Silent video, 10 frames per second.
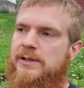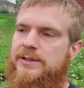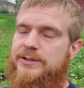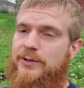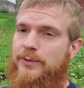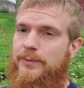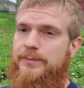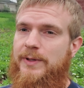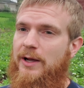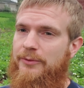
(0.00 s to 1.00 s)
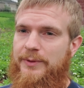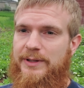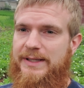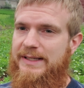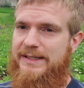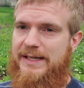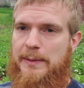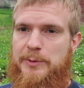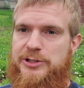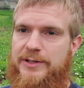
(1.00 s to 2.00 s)
so not really any
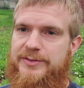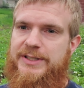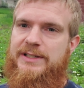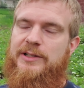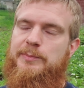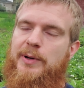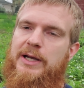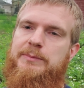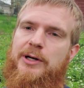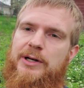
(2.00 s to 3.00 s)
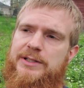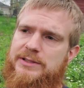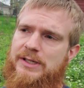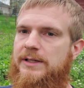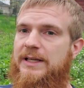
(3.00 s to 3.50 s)
damage I've seen on the pine berries.